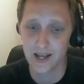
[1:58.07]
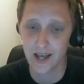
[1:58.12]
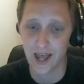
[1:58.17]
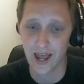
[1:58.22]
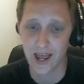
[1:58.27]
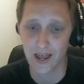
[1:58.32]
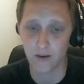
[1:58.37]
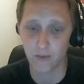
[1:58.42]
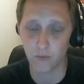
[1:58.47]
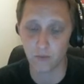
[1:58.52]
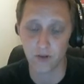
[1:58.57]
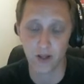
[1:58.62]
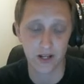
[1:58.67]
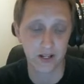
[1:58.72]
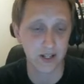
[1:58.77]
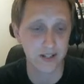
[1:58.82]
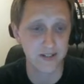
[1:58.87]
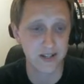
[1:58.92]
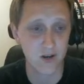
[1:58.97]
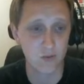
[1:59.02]
And like
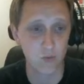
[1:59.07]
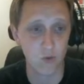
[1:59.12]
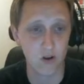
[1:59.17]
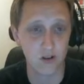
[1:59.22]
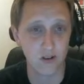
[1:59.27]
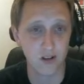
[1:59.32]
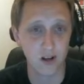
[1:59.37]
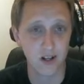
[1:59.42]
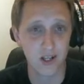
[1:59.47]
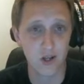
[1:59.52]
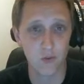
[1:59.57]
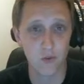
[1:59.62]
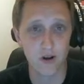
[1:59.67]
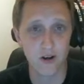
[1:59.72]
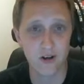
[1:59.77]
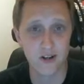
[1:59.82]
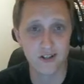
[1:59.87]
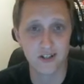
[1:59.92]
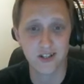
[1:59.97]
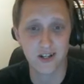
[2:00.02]
I said, one lucky
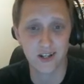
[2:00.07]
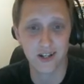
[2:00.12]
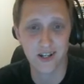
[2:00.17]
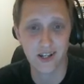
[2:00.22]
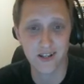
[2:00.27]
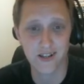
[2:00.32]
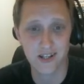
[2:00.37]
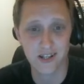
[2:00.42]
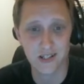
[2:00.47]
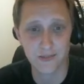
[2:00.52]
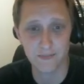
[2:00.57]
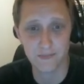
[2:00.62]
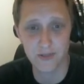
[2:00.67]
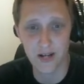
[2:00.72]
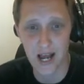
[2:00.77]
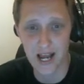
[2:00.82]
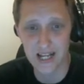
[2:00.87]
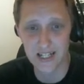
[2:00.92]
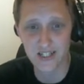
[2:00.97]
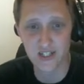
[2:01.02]
winner is going to get this
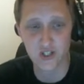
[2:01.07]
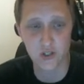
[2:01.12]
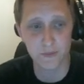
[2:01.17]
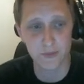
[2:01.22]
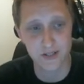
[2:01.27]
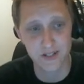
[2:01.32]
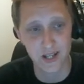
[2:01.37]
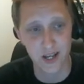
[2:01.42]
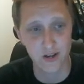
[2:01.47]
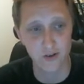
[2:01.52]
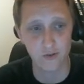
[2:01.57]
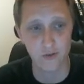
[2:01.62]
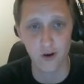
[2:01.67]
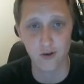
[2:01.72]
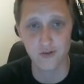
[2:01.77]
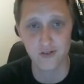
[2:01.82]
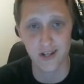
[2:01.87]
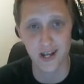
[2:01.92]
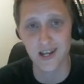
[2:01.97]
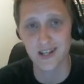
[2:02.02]
nice Super Saiyan
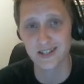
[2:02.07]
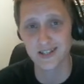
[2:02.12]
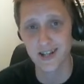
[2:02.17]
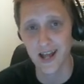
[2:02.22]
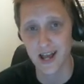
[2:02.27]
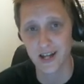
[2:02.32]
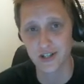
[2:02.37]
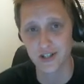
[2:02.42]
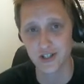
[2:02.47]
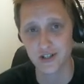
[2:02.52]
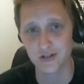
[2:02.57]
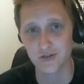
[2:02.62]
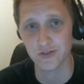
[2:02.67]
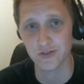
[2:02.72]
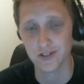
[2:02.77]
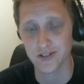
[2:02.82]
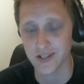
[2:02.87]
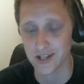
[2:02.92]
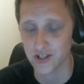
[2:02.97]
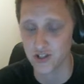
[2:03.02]
Rose statue
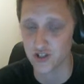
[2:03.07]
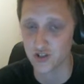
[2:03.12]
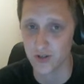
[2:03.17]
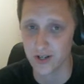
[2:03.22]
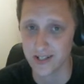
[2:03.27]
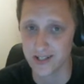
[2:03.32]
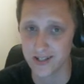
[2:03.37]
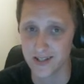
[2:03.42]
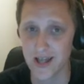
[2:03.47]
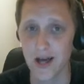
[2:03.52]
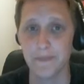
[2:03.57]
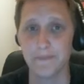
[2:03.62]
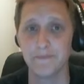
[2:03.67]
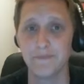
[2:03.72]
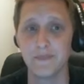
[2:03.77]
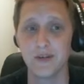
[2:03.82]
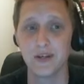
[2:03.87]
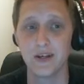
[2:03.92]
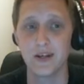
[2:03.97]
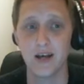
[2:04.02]
sent straight to them.
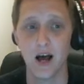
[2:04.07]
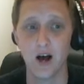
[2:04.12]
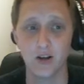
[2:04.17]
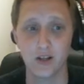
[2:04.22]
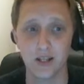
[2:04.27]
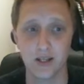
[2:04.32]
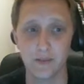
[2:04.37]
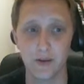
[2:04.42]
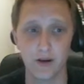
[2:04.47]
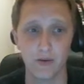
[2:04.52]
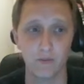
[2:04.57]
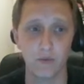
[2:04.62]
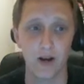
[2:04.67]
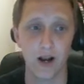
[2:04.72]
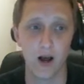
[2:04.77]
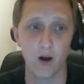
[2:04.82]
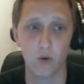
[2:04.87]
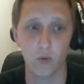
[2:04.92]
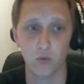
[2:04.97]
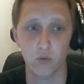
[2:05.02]
I'll, when
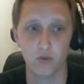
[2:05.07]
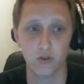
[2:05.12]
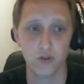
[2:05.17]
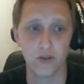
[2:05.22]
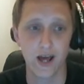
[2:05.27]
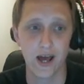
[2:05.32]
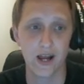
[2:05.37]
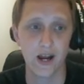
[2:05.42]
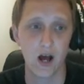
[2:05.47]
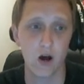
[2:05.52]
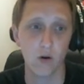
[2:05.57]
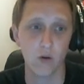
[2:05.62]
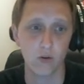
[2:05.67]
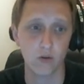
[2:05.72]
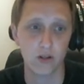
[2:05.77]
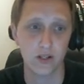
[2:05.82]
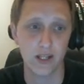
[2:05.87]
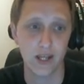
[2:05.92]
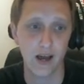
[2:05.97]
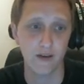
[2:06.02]
I'll do that, I'll
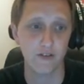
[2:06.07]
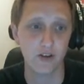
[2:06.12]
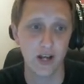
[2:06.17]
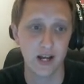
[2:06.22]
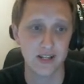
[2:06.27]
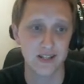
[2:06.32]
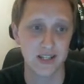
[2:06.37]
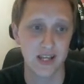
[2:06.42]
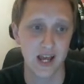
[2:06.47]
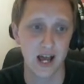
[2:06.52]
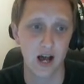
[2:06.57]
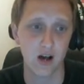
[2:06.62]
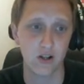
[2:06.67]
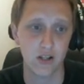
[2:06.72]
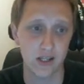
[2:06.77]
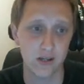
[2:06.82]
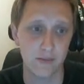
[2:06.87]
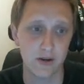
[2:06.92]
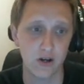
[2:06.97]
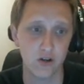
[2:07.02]
have you guys, I'll
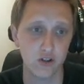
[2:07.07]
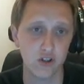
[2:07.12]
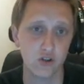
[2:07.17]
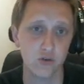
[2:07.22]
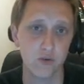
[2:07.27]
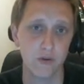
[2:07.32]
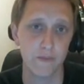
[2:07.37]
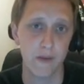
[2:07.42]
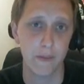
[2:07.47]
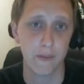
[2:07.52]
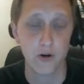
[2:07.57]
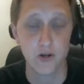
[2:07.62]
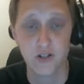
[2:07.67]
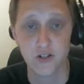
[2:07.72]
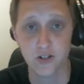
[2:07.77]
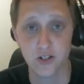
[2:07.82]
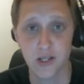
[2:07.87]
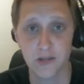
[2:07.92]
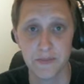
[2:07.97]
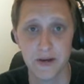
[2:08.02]
email you with my
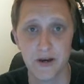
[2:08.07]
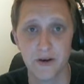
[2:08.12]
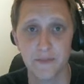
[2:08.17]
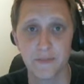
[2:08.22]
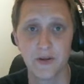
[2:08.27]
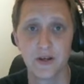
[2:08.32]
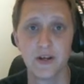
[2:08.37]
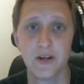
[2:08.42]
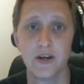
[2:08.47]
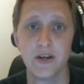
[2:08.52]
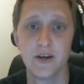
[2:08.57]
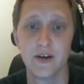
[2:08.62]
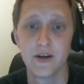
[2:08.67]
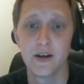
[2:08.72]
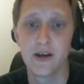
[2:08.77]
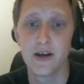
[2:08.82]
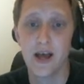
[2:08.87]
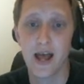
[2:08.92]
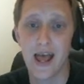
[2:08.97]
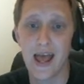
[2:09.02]
personal email,
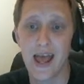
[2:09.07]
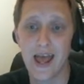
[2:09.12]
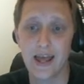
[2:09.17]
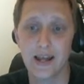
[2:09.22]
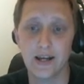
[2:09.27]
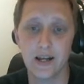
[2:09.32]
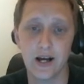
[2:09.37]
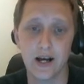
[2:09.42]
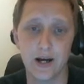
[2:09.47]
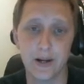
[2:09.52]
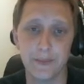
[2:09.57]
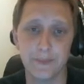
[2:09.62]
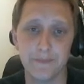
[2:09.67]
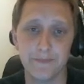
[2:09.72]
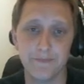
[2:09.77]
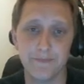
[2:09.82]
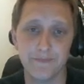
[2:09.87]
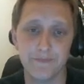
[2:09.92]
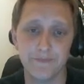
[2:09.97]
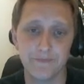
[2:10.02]
and um,
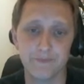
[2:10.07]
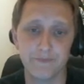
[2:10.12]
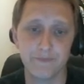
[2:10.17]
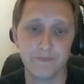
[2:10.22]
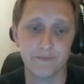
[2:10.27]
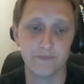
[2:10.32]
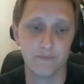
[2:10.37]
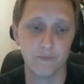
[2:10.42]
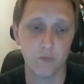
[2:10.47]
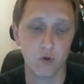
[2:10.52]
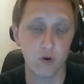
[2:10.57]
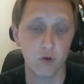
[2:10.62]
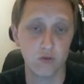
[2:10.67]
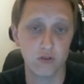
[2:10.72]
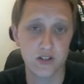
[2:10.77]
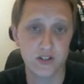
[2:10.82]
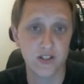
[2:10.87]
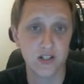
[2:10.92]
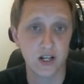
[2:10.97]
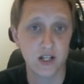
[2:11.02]
we'll
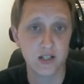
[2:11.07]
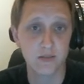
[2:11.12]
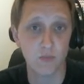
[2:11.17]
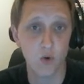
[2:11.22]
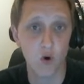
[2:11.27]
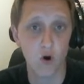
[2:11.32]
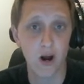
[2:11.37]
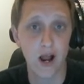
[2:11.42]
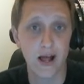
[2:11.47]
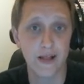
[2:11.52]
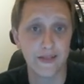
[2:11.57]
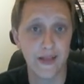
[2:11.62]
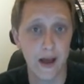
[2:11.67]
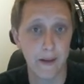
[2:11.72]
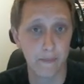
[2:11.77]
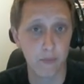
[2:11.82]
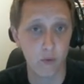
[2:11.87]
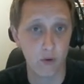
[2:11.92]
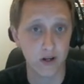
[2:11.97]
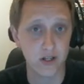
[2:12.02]
discuss more at
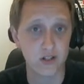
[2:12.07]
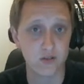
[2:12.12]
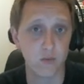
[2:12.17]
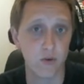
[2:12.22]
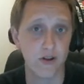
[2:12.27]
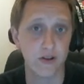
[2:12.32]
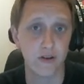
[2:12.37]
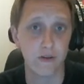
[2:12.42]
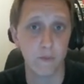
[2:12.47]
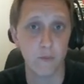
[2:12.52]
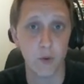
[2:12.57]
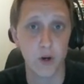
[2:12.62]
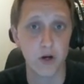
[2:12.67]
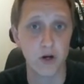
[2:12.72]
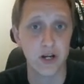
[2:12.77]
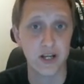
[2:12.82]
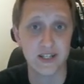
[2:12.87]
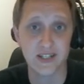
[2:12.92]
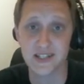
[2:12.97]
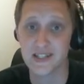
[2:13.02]
that point when the
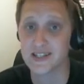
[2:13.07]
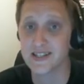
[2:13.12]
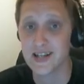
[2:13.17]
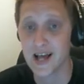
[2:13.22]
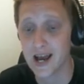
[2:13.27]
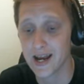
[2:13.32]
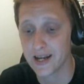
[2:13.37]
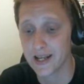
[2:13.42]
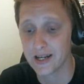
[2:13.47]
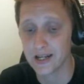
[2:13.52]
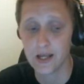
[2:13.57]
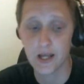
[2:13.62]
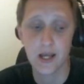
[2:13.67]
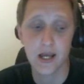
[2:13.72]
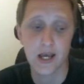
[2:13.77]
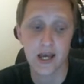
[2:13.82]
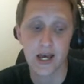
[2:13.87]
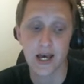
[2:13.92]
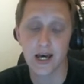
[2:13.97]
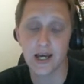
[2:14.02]
winner is decided.
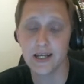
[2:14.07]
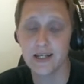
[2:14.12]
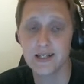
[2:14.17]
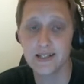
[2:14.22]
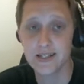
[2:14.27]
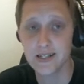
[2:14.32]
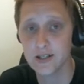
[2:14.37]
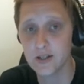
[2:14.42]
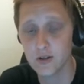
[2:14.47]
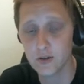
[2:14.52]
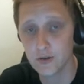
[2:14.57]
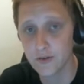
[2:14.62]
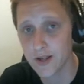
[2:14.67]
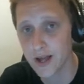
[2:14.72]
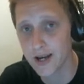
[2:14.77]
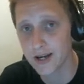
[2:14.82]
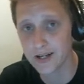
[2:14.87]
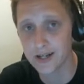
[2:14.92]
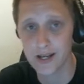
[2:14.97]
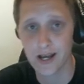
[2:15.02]
Until
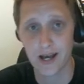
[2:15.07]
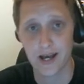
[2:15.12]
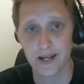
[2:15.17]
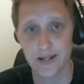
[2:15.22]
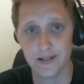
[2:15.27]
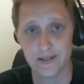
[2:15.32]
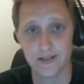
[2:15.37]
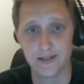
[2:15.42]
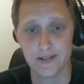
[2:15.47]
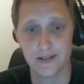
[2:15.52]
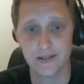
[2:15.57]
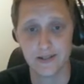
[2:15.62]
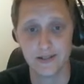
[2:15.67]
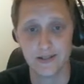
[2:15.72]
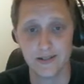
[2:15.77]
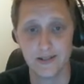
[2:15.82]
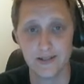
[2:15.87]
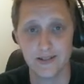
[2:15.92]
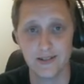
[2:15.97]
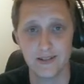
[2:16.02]
then, guys,
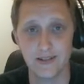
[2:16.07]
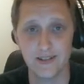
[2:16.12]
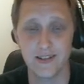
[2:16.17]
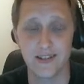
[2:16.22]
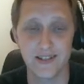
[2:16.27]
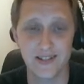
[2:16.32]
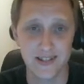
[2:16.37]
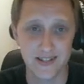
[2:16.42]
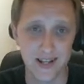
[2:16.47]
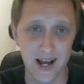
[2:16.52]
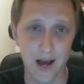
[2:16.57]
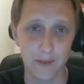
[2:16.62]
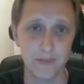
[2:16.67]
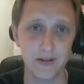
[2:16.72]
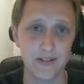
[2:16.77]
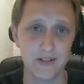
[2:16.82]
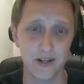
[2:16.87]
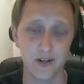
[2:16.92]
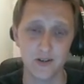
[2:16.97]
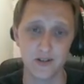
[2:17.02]
this is
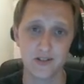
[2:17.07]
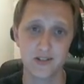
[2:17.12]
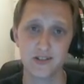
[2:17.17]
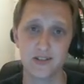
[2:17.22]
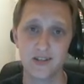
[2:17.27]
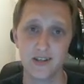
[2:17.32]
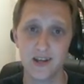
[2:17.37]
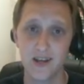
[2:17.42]
Omnitoast.